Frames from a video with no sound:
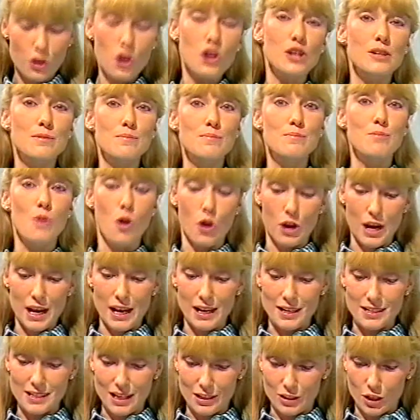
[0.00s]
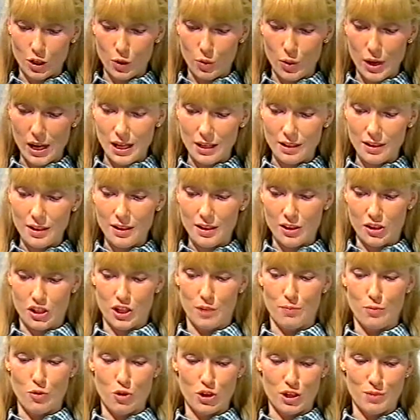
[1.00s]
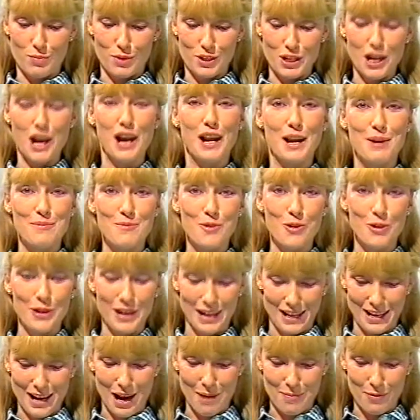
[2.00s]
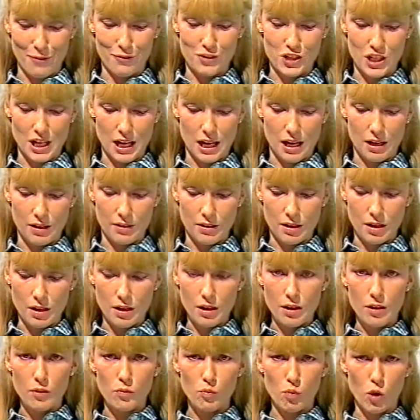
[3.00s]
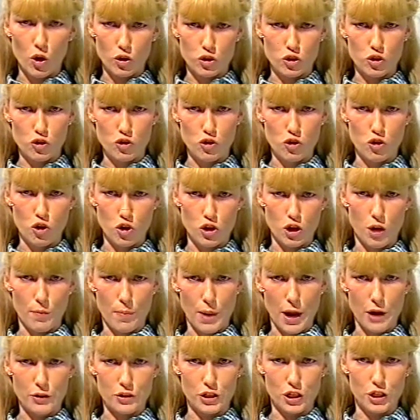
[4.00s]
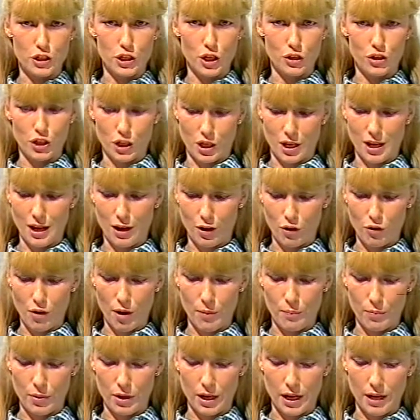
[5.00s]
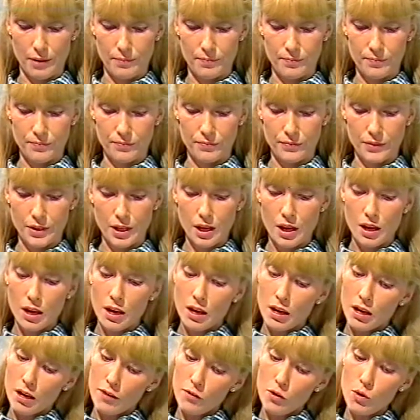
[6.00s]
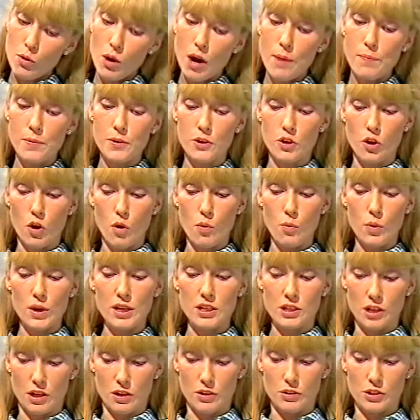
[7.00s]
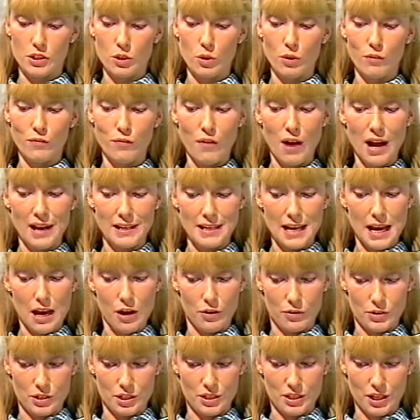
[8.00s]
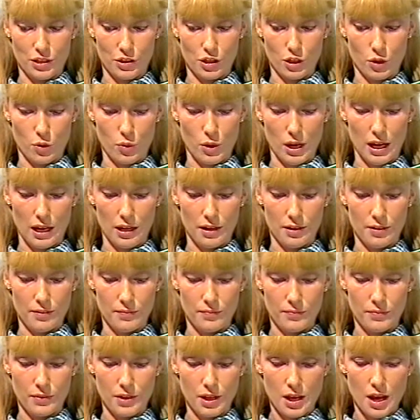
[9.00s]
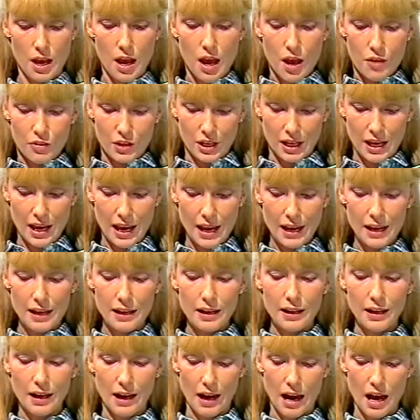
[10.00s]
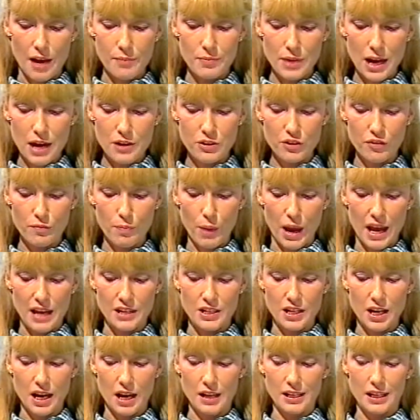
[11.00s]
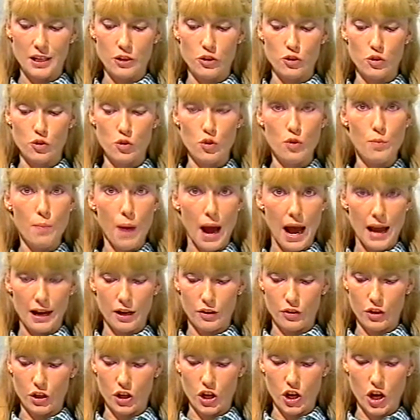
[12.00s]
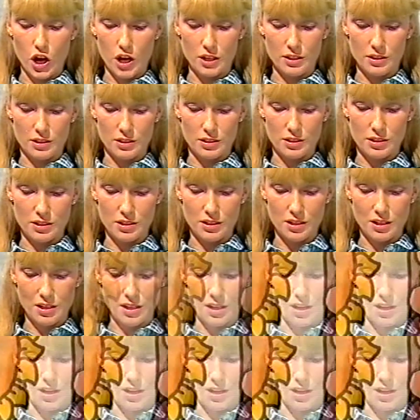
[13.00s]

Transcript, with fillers: Good morning, said the queen, as she brought him his early morning cup of tea. What's good about it, said the king grumpily. If you open your windows, you'll find out, said the queen. The king climbed out of bed and he drew back the curtains.